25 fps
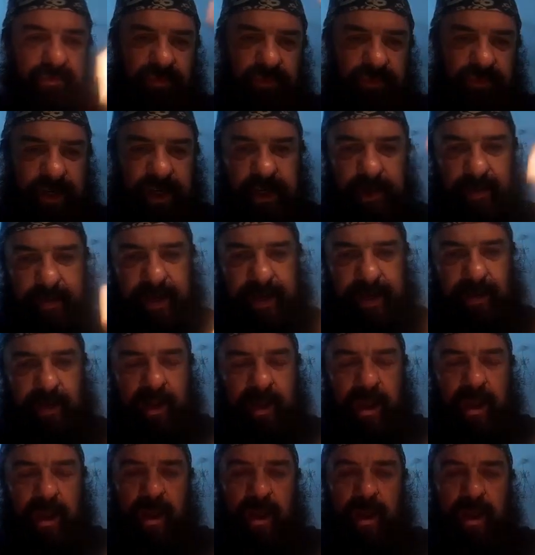round about.
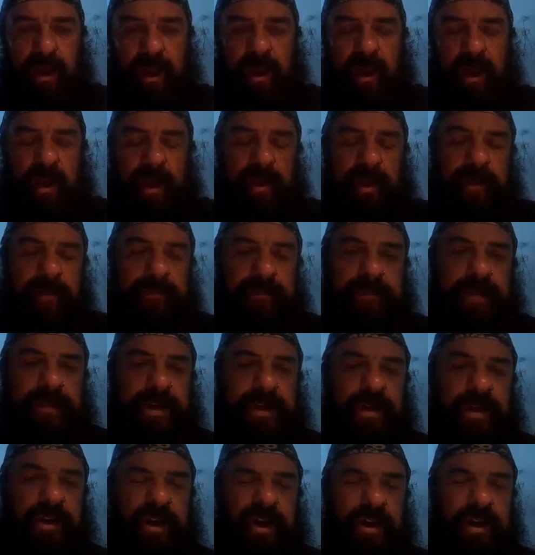
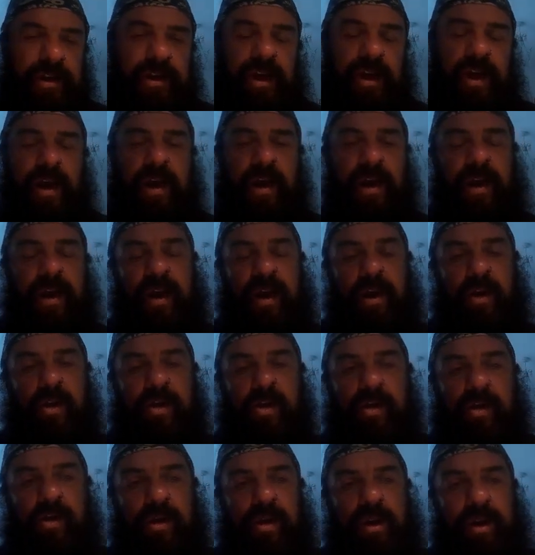You can
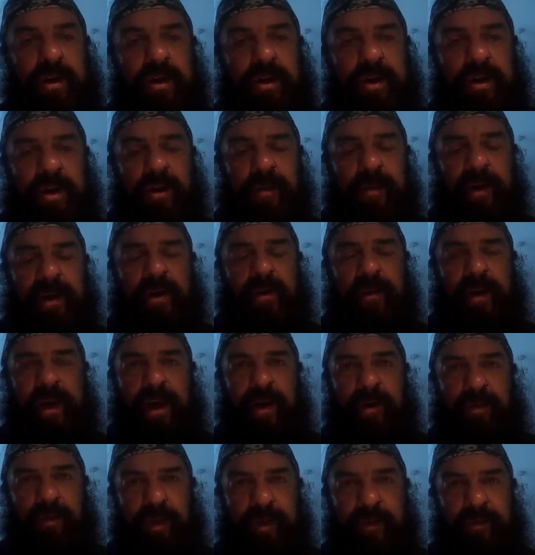muck
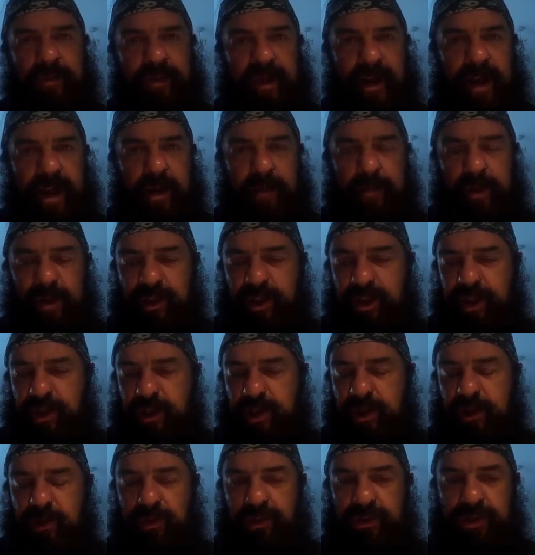around with how much you
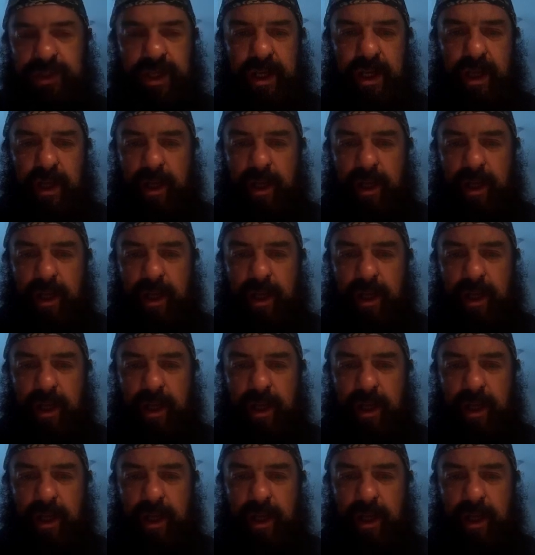use.